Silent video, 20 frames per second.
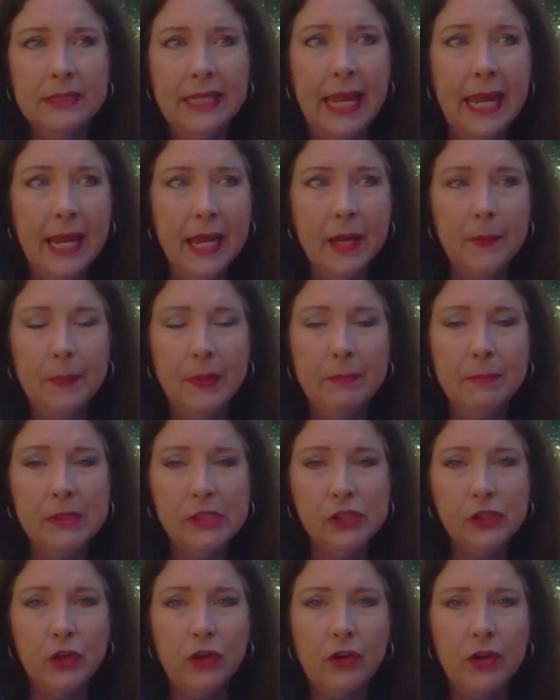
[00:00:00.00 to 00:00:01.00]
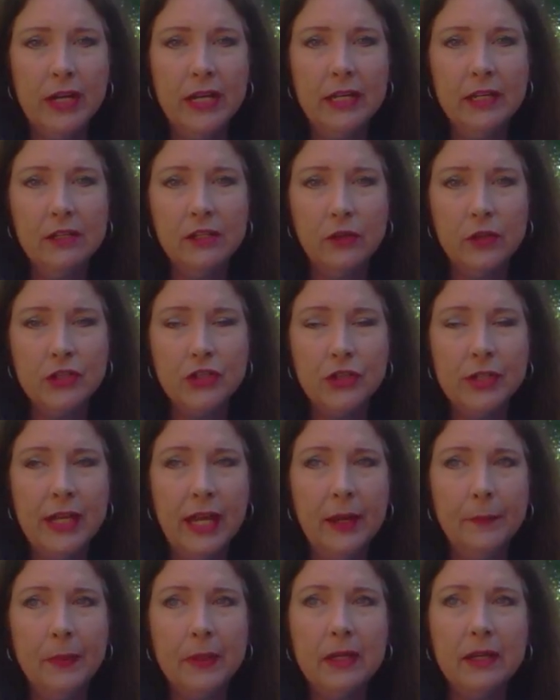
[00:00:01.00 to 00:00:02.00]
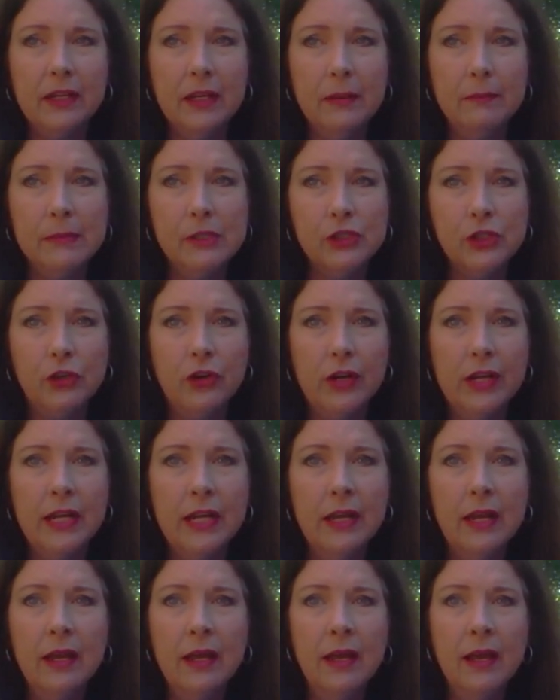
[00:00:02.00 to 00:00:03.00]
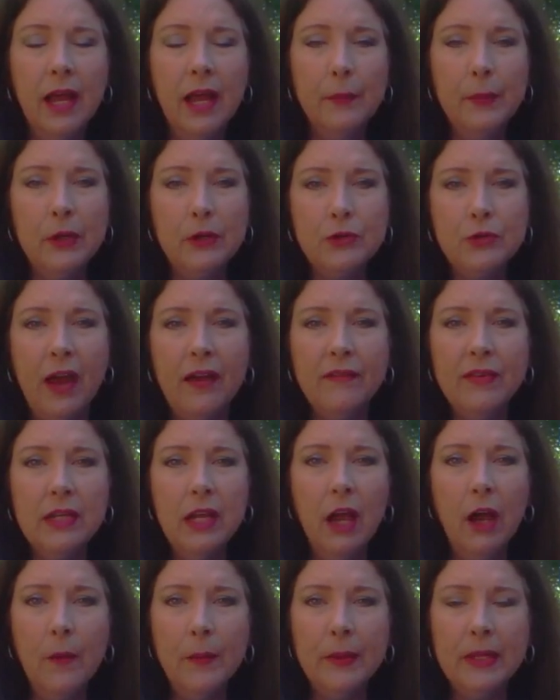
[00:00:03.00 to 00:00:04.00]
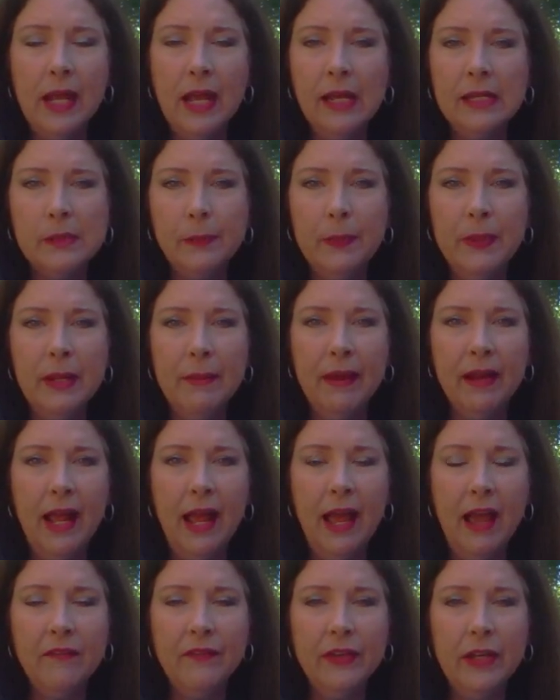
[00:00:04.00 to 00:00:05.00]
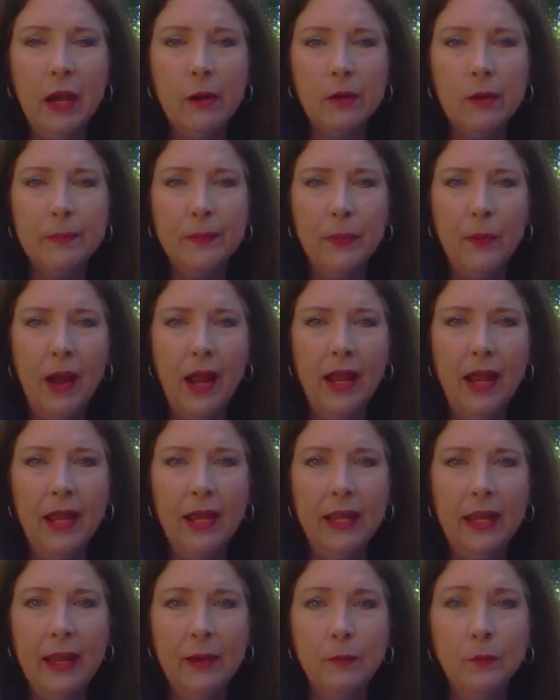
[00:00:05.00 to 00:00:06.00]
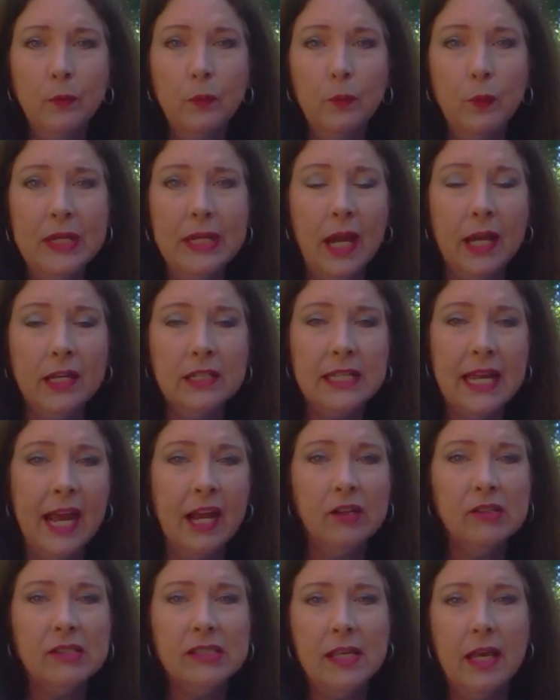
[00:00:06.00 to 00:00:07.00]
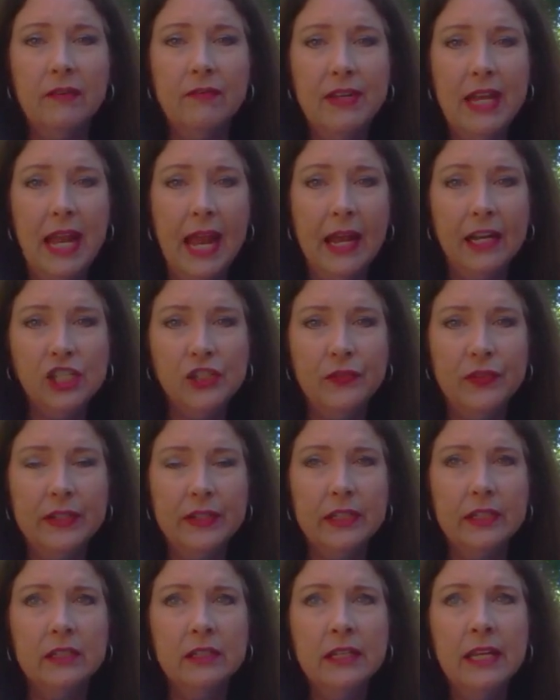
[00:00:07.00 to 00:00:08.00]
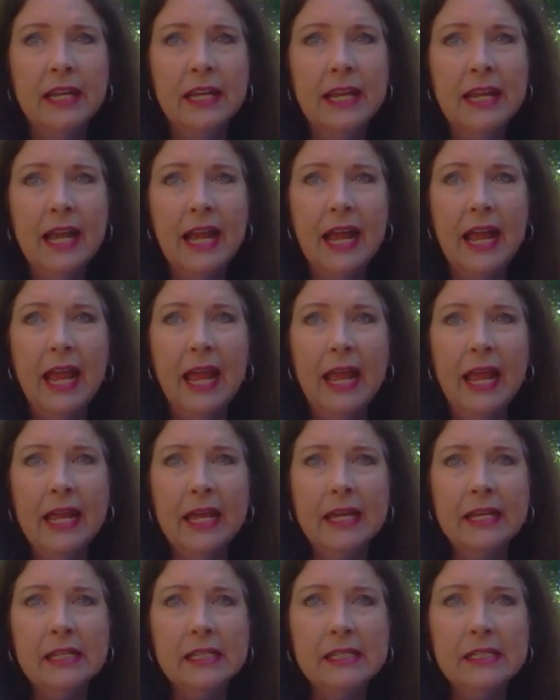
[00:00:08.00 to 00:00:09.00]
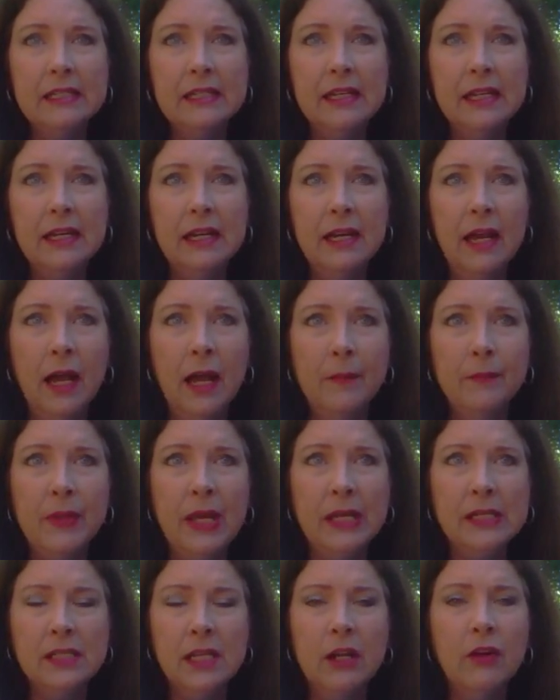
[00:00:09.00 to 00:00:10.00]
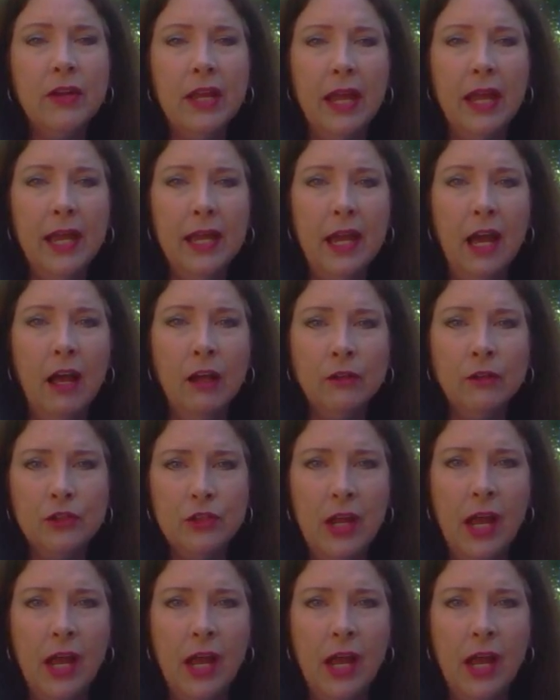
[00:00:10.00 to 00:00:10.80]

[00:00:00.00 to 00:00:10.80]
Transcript: camp in Missouri, Christian camp in, in Missouri, and we were driving home, and I had spent about a half an hour praying, and we got to outside of Nashville, and um, I said, okay, I'll,